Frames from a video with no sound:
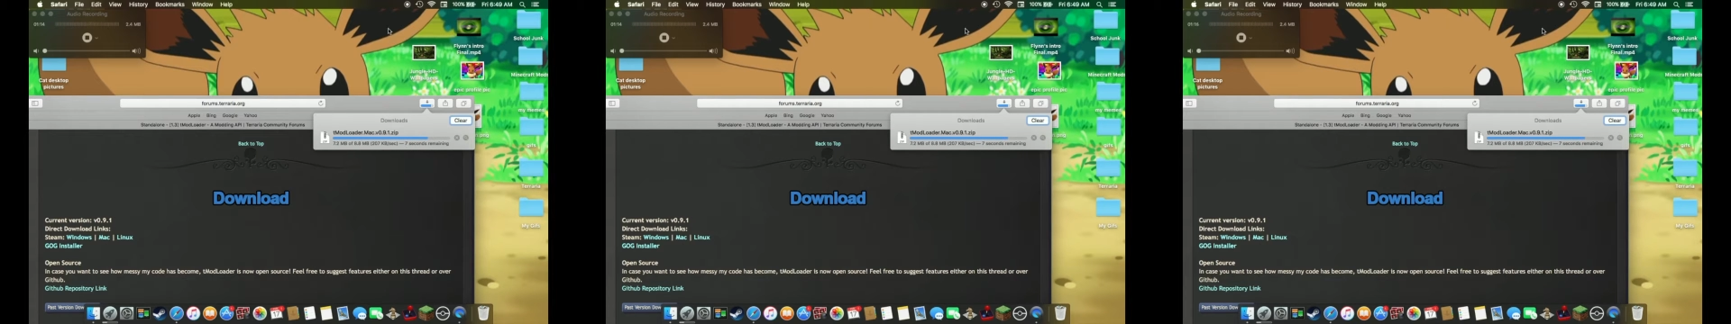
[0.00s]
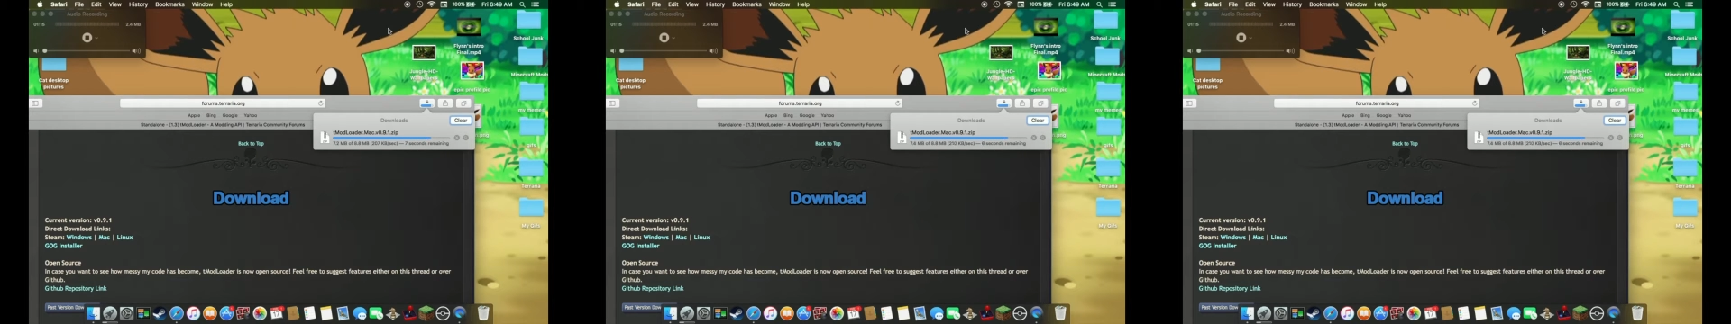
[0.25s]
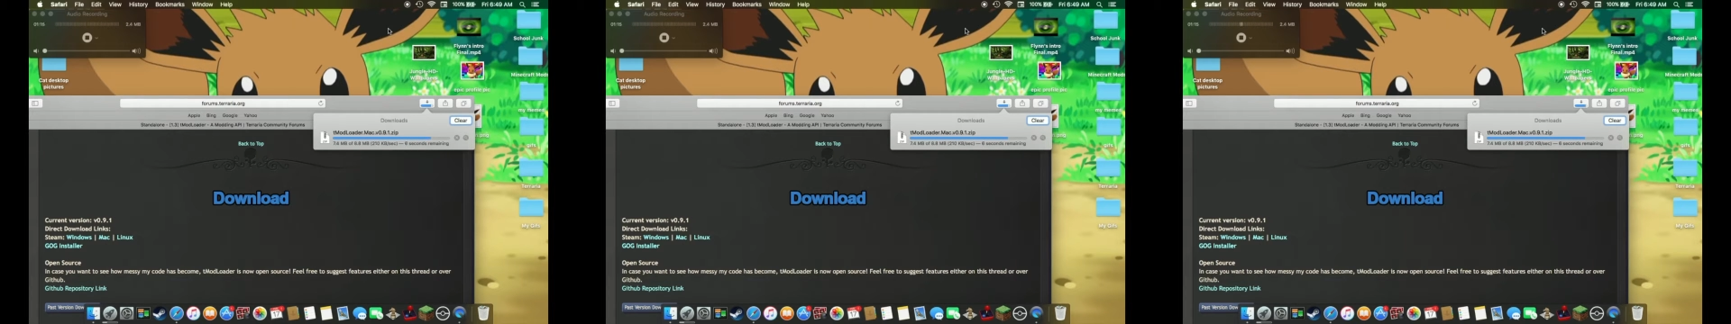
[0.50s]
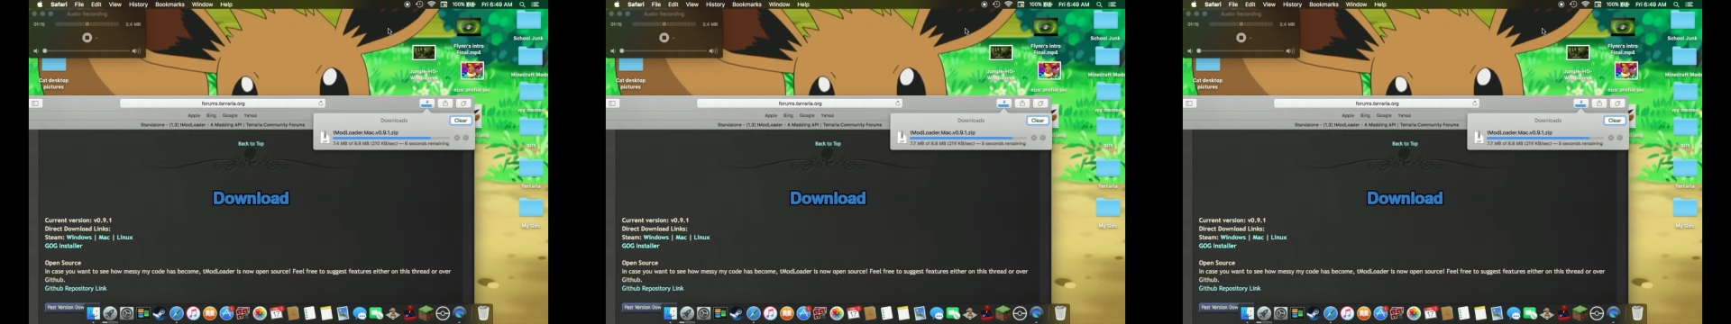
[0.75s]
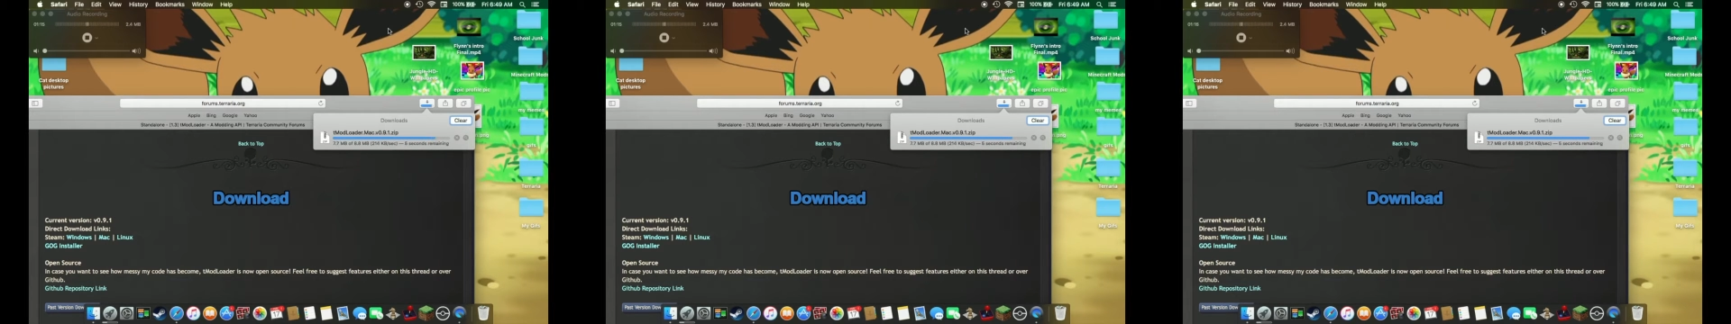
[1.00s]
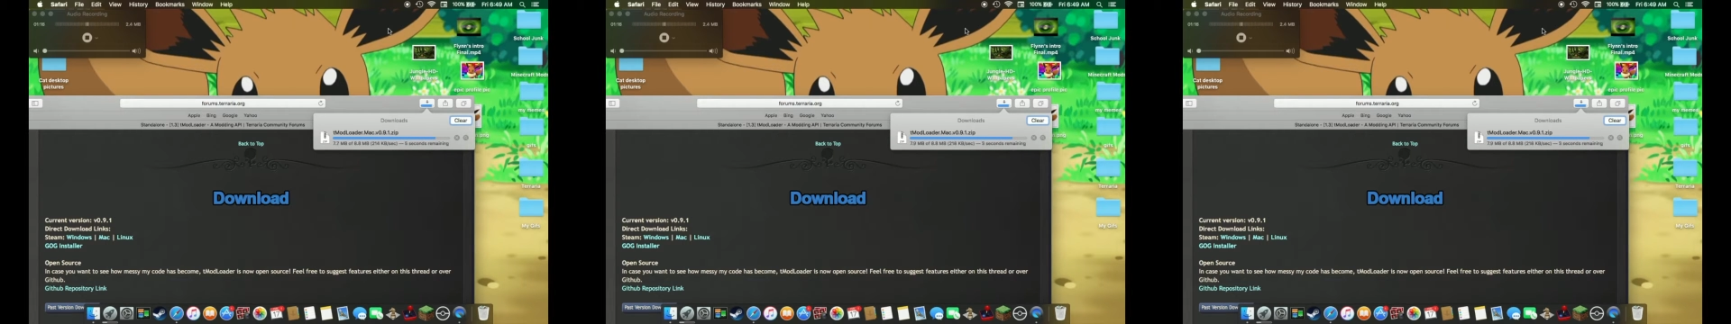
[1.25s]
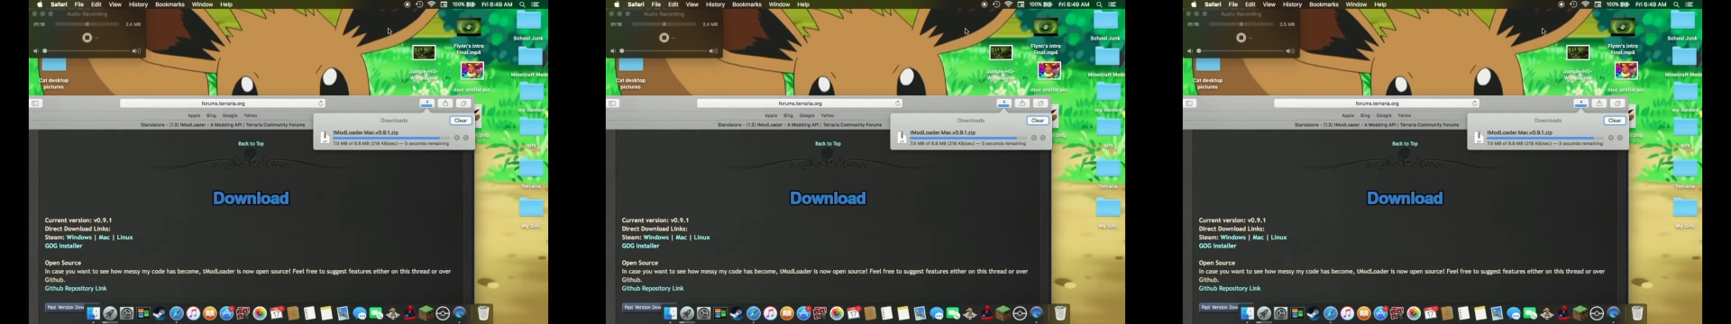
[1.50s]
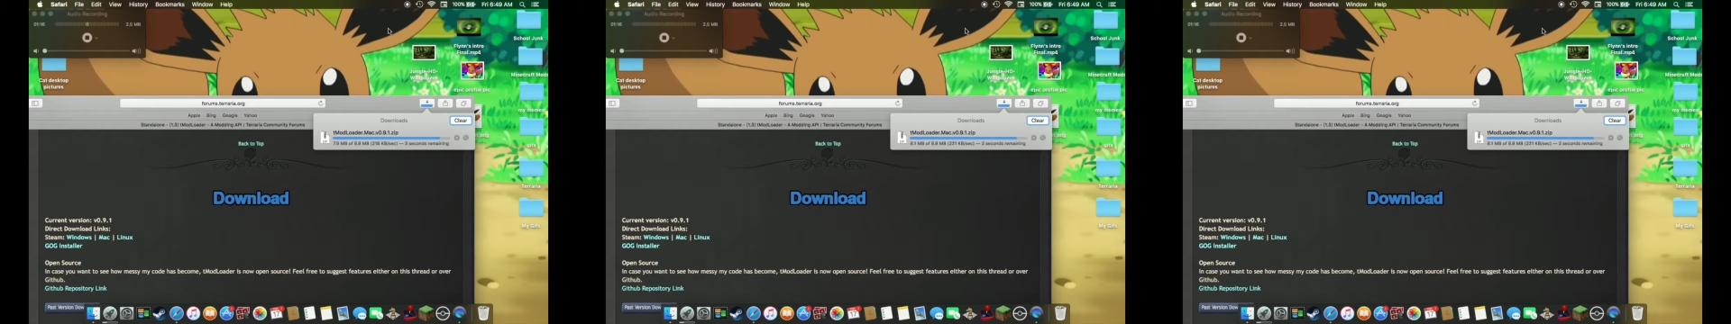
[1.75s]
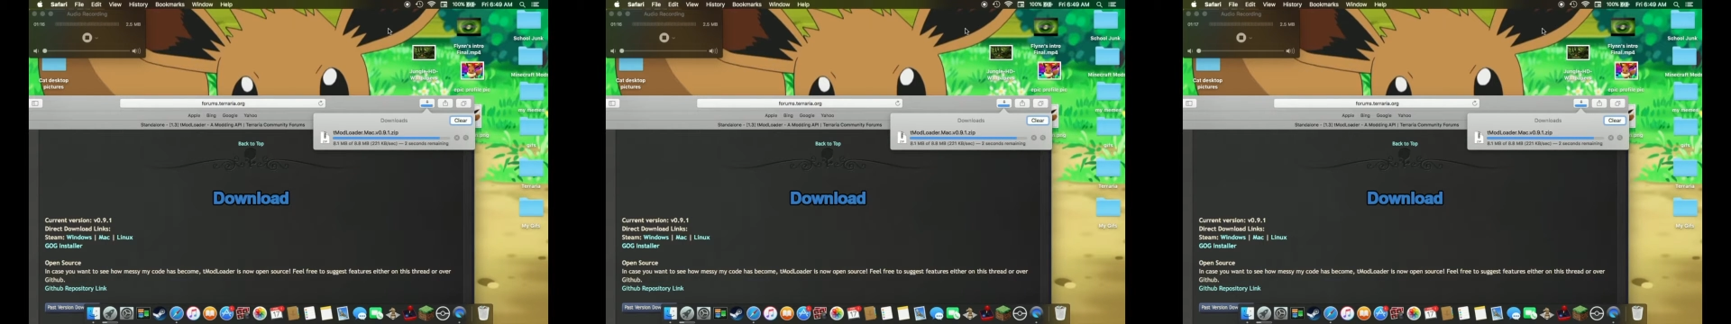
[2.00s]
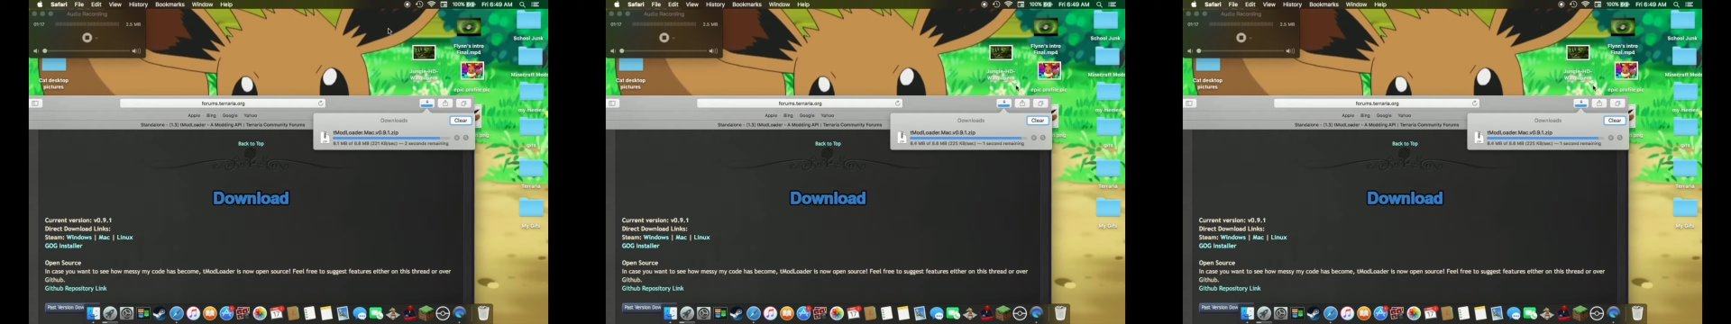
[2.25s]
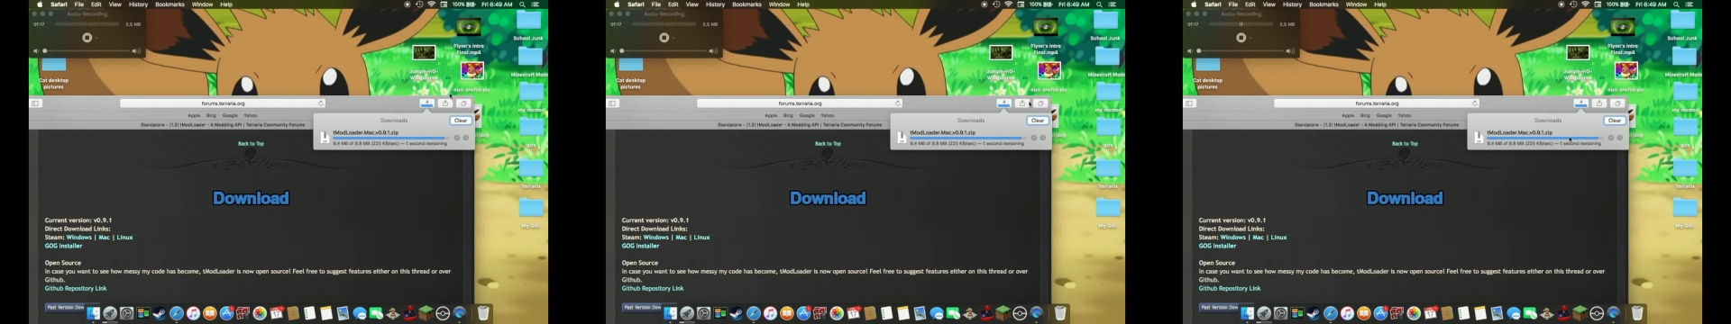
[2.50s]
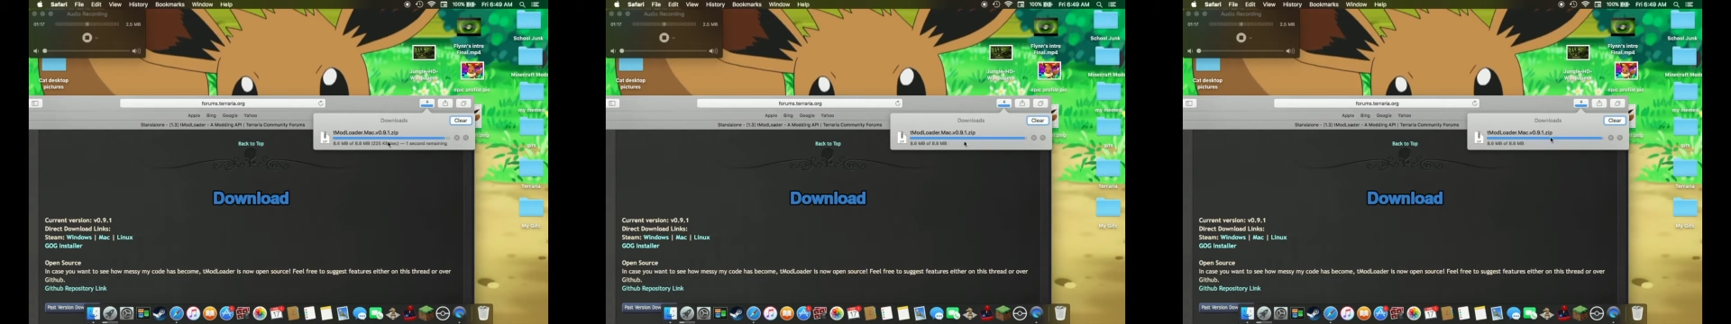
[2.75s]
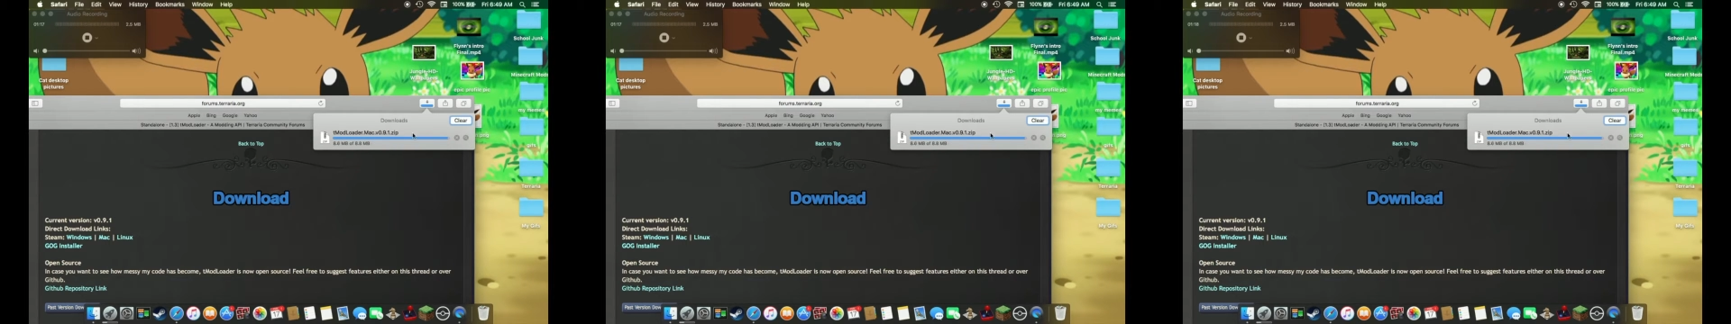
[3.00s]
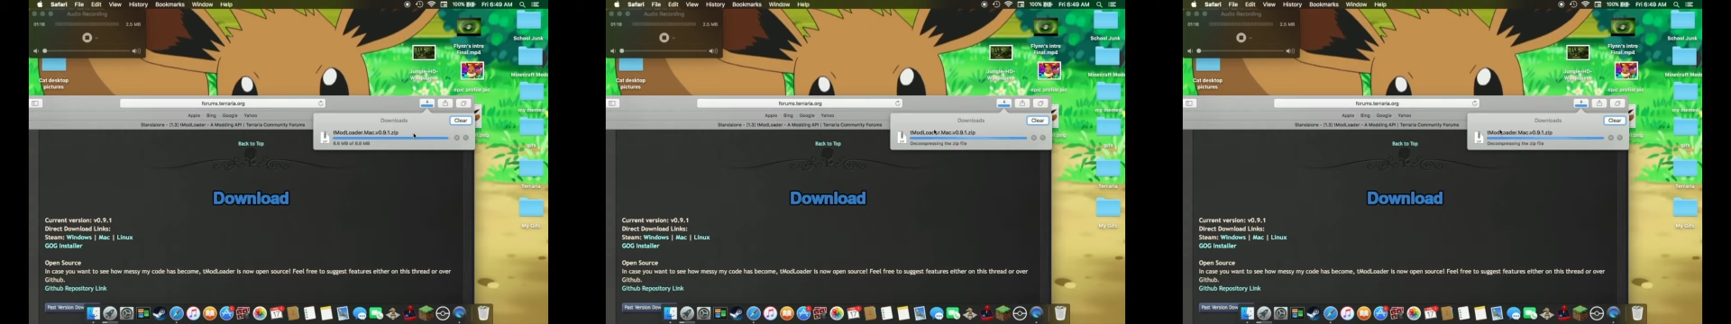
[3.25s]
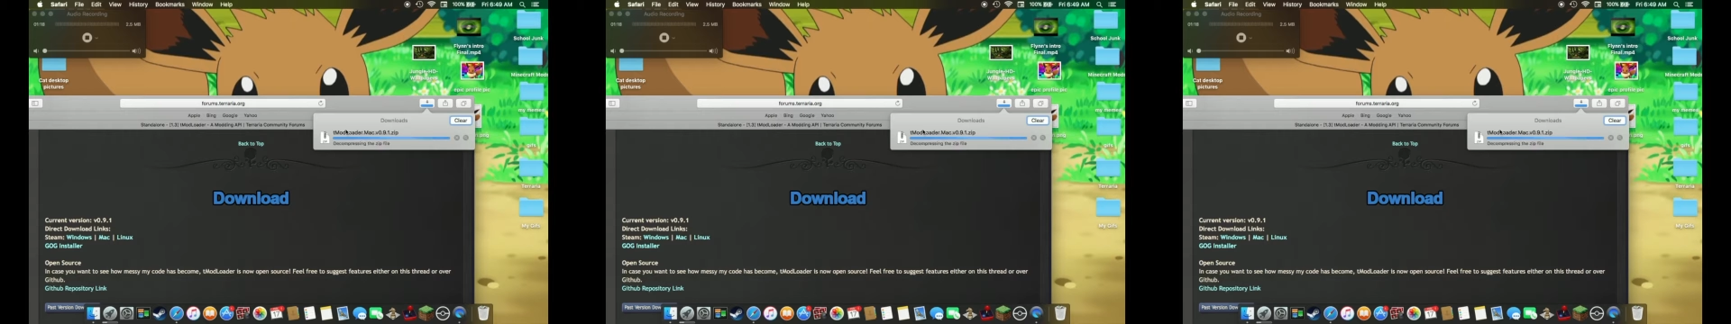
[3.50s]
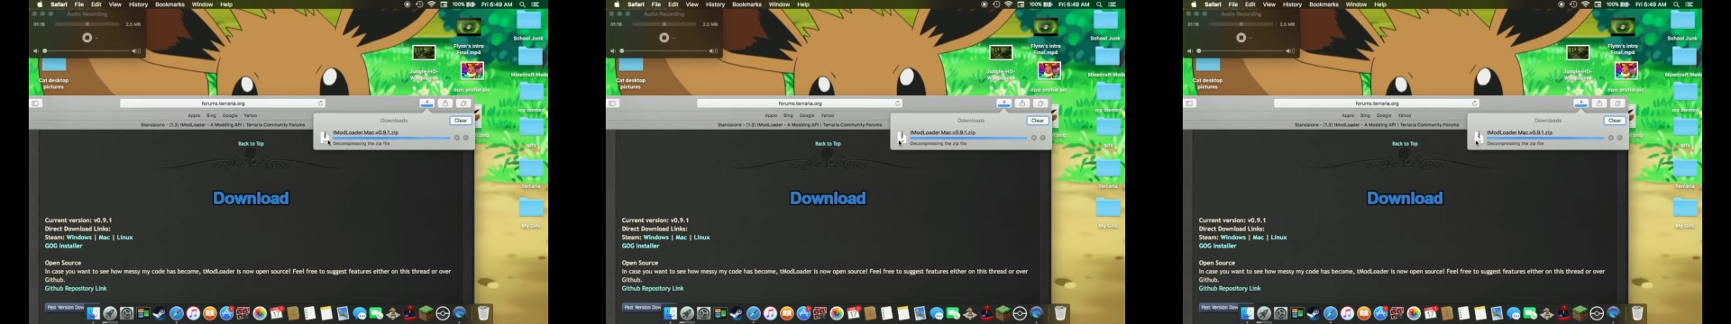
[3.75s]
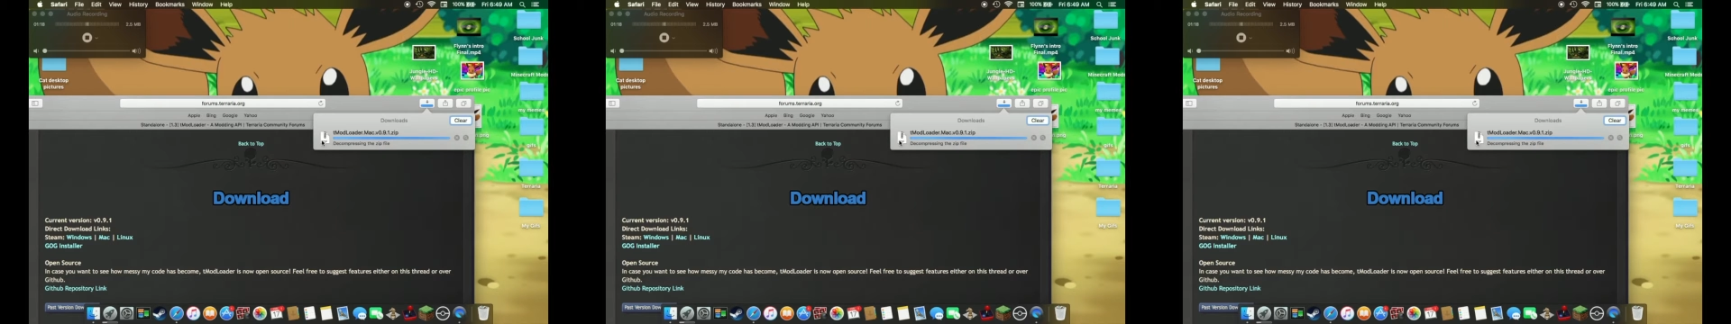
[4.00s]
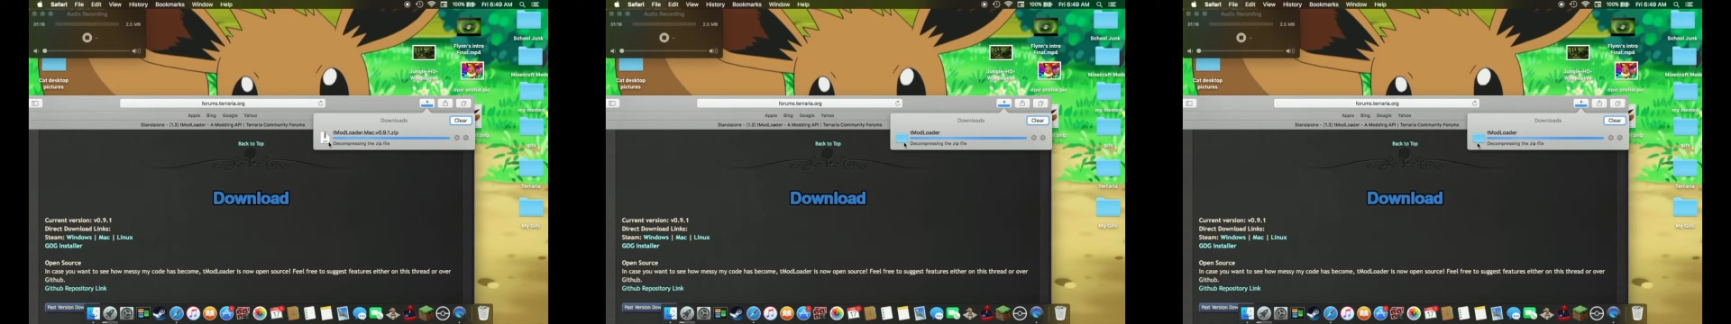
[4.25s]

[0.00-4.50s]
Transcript: [unreadable: no face in view]